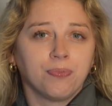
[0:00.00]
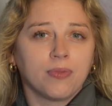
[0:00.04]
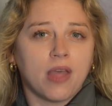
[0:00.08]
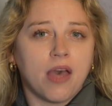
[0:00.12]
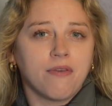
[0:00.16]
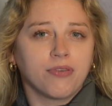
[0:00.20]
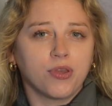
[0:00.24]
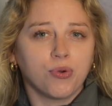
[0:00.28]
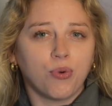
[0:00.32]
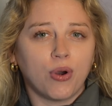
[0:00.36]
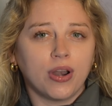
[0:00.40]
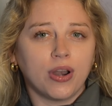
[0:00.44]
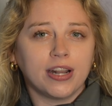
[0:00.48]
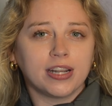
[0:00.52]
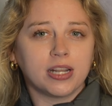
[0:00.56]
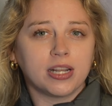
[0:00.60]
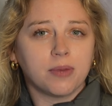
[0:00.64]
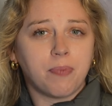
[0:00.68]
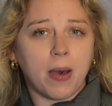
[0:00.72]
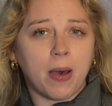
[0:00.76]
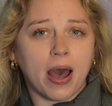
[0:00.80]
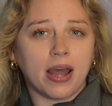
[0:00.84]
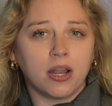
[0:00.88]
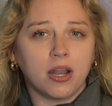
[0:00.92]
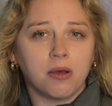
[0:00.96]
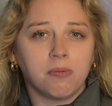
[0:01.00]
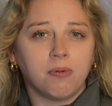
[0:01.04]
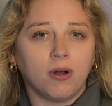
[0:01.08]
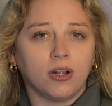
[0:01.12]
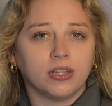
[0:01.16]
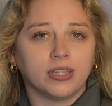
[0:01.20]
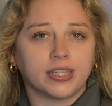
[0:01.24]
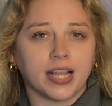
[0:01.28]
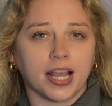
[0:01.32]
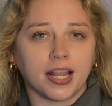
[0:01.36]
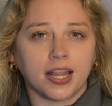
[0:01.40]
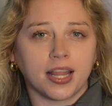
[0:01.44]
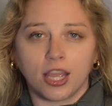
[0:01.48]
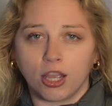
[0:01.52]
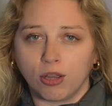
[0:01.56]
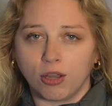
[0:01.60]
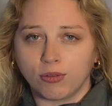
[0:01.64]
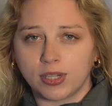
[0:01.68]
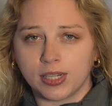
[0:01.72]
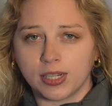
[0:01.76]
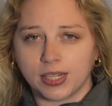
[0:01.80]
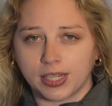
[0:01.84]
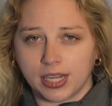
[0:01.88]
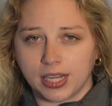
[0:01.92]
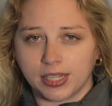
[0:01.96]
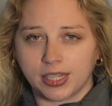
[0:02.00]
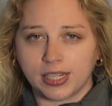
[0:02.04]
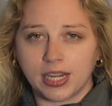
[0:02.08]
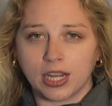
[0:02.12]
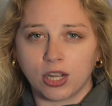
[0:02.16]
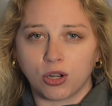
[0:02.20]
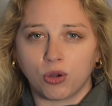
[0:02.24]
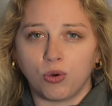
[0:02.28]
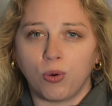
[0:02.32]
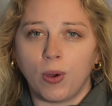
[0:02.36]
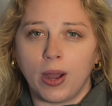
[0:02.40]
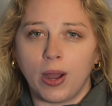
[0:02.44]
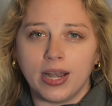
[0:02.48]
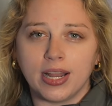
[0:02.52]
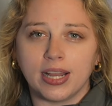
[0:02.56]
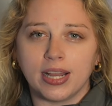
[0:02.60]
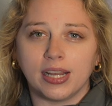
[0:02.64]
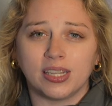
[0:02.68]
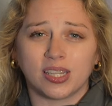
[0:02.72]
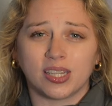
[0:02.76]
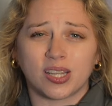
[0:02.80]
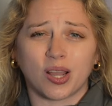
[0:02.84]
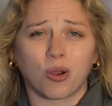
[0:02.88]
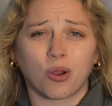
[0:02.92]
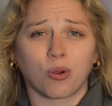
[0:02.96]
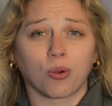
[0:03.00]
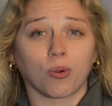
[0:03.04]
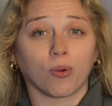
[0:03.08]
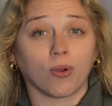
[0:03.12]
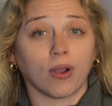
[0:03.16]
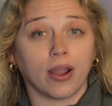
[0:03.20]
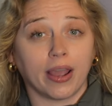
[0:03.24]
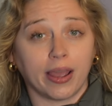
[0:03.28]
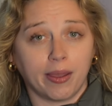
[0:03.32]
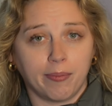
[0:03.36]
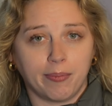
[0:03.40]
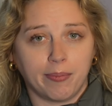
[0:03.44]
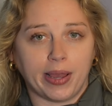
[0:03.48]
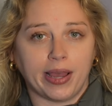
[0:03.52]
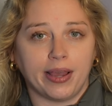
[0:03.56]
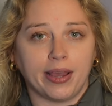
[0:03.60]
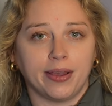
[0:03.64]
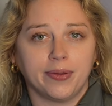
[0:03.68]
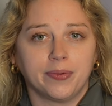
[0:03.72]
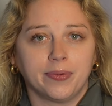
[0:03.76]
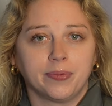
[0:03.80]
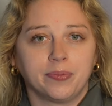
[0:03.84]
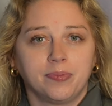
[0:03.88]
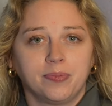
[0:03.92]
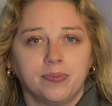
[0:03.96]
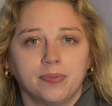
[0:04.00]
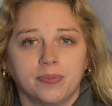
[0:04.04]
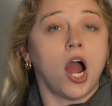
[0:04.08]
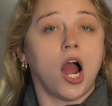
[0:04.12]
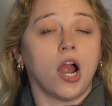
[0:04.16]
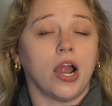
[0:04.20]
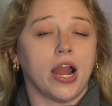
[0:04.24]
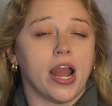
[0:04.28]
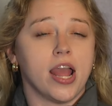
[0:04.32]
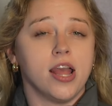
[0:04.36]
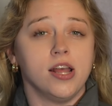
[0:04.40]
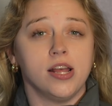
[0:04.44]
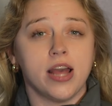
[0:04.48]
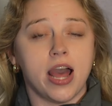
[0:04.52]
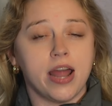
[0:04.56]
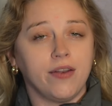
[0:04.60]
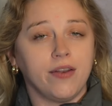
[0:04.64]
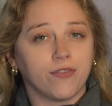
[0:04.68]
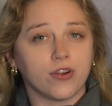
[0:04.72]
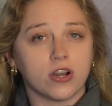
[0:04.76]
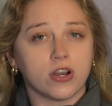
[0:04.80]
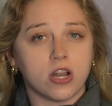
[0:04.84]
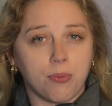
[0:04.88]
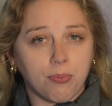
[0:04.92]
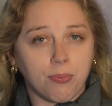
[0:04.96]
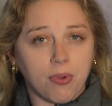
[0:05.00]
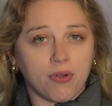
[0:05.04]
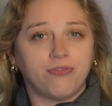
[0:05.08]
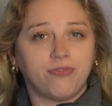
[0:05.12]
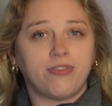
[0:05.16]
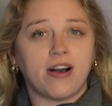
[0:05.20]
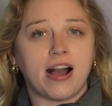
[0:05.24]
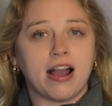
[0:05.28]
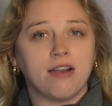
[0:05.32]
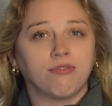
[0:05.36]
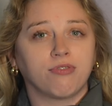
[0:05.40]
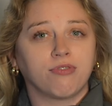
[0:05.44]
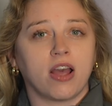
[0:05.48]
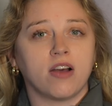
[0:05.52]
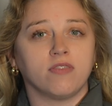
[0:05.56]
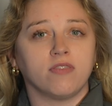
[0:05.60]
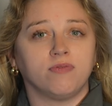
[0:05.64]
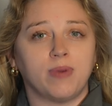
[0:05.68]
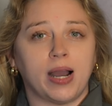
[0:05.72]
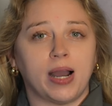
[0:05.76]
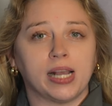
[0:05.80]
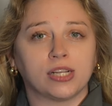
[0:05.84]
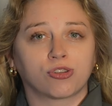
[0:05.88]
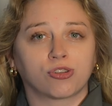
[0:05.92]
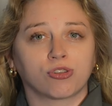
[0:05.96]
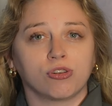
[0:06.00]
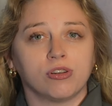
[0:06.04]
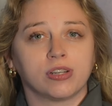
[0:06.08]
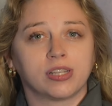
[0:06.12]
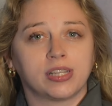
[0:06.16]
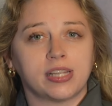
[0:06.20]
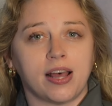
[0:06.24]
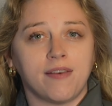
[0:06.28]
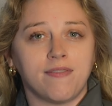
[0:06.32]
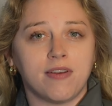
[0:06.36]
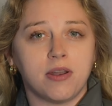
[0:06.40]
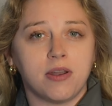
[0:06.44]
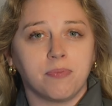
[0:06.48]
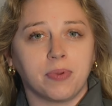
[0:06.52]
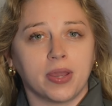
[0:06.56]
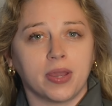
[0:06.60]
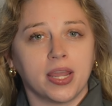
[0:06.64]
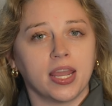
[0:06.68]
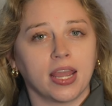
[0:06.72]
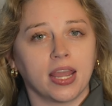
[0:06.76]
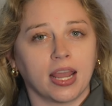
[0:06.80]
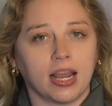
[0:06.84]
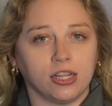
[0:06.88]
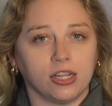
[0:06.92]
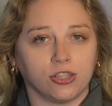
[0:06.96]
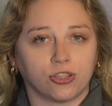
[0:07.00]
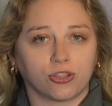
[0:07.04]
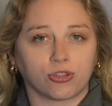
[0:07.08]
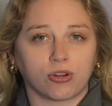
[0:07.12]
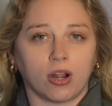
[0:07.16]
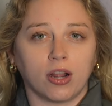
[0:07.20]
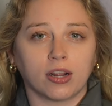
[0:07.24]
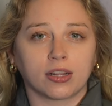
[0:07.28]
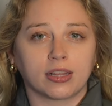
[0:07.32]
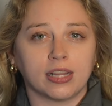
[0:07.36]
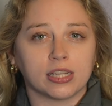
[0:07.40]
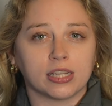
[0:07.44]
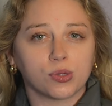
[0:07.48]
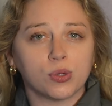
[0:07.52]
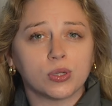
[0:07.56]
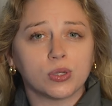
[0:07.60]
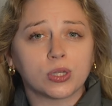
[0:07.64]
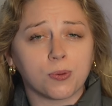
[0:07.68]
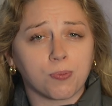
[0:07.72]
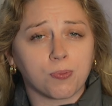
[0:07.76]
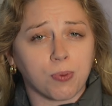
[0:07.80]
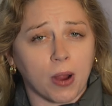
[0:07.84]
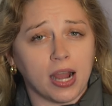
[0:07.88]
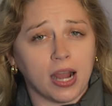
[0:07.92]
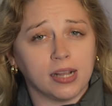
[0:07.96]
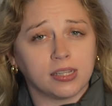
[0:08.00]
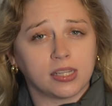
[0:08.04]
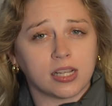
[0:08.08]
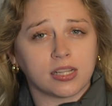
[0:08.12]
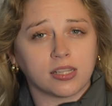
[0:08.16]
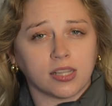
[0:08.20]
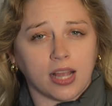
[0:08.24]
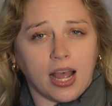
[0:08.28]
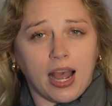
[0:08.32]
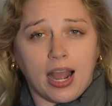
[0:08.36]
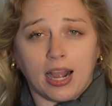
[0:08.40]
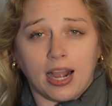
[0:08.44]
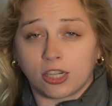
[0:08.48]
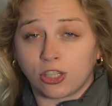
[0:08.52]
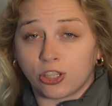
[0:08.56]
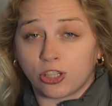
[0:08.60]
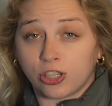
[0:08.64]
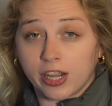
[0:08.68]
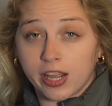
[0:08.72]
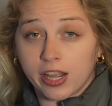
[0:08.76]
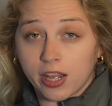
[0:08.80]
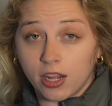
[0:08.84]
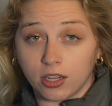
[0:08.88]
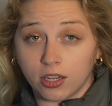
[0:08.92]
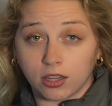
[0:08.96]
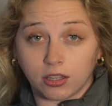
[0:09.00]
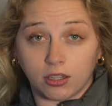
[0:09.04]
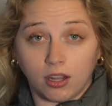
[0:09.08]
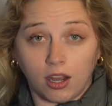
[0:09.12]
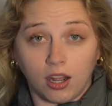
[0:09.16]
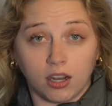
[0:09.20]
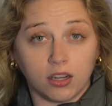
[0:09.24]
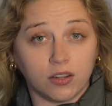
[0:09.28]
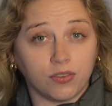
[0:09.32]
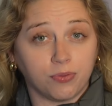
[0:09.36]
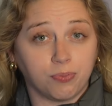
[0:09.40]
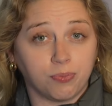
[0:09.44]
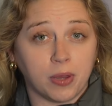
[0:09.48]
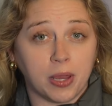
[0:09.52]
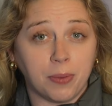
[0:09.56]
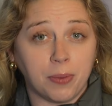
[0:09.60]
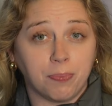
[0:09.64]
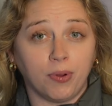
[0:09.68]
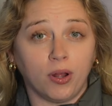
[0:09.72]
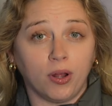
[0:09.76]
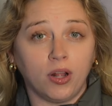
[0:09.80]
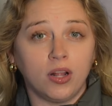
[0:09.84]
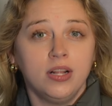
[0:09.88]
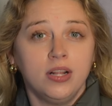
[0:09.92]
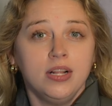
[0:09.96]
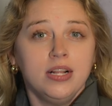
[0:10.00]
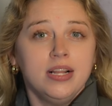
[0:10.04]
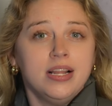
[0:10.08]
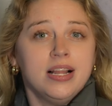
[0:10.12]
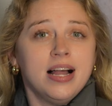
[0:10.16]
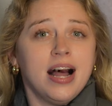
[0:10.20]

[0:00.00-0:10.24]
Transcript: If you want a dependable daily use assistant, Qwen is a great bet. All right, and for number 5, we have Maestro 7B Instruct. This one surprises actually a lot of people.